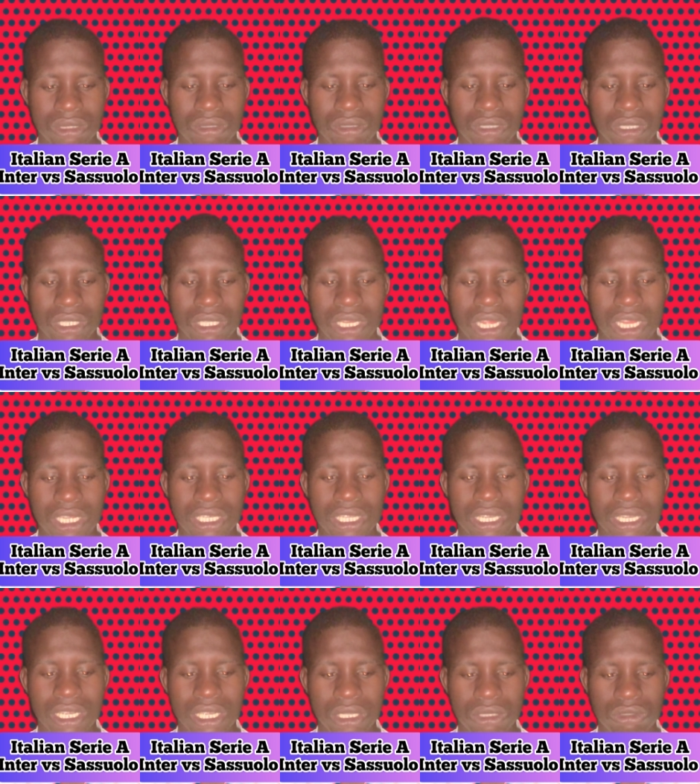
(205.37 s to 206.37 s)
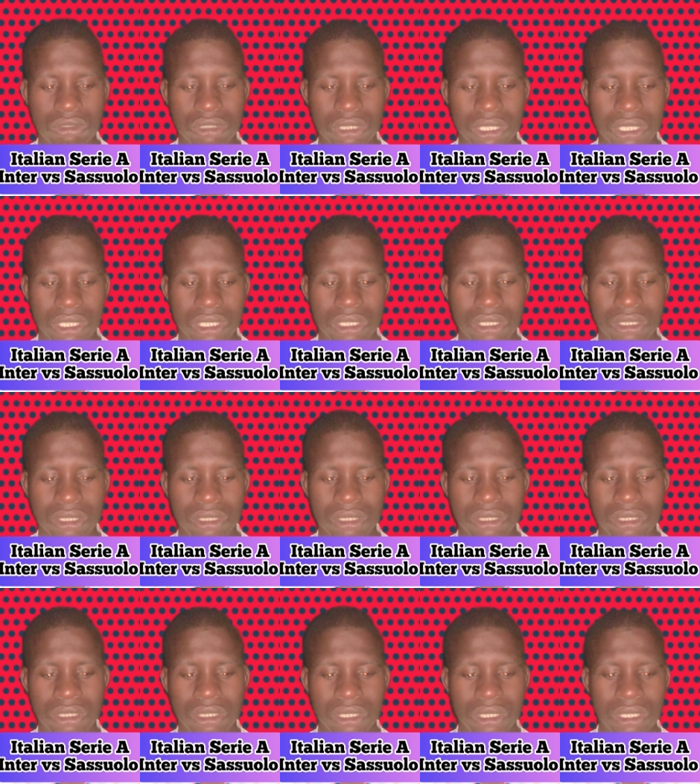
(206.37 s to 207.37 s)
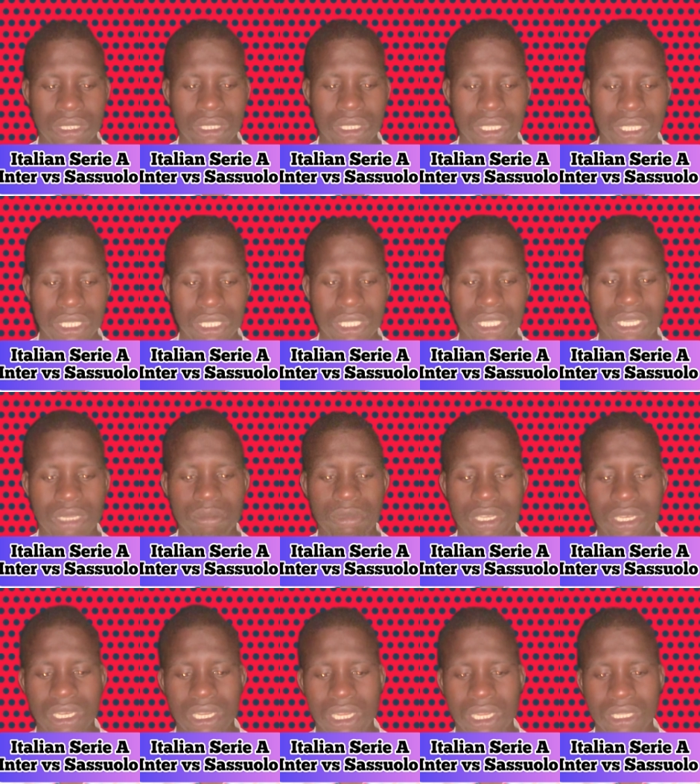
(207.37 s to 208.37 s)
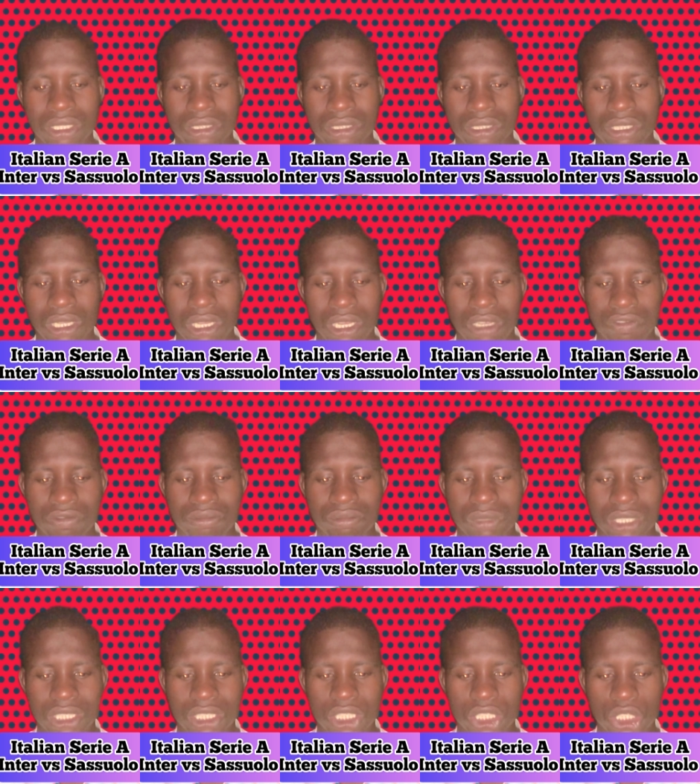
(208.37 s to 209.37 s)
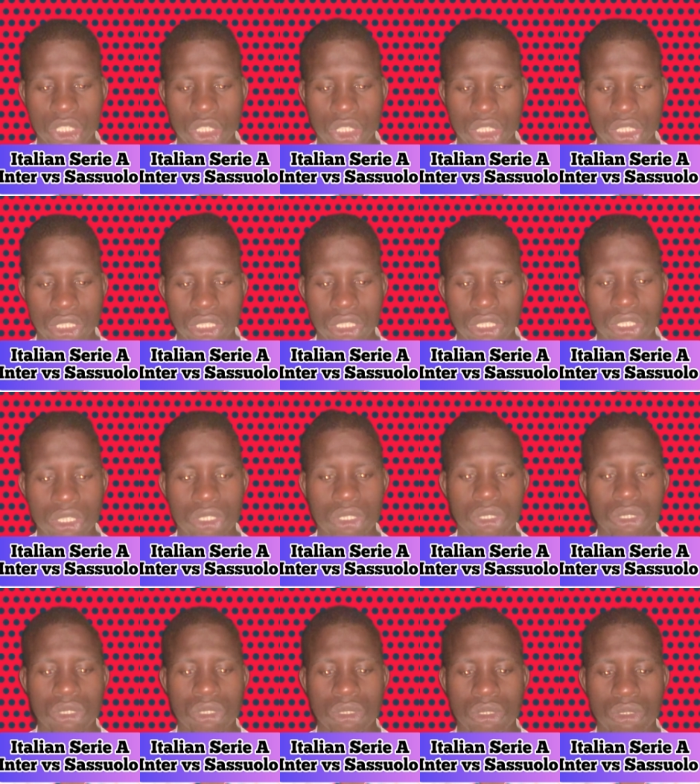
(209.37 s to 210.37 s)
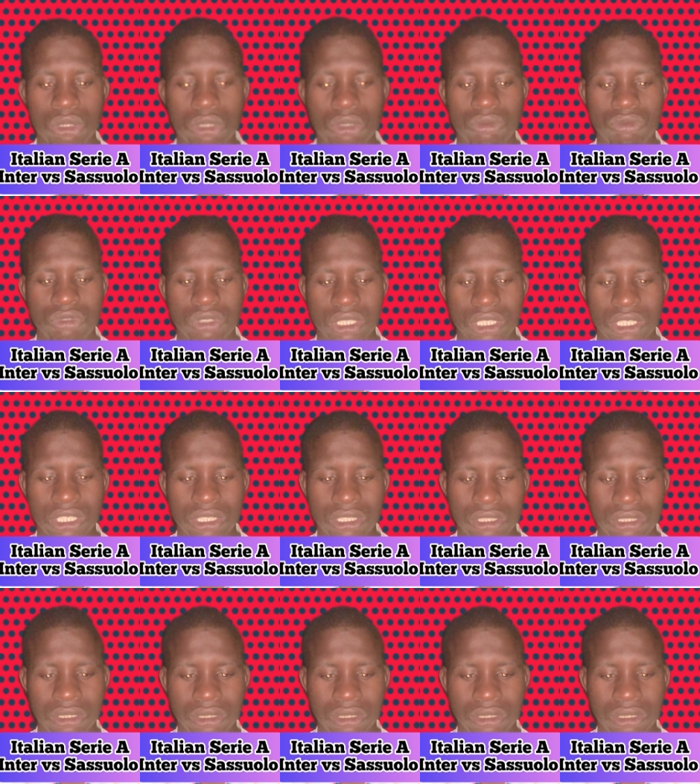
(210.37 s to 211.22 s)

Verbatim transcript: Looking at the head-to-head, Inter Milan have managed to win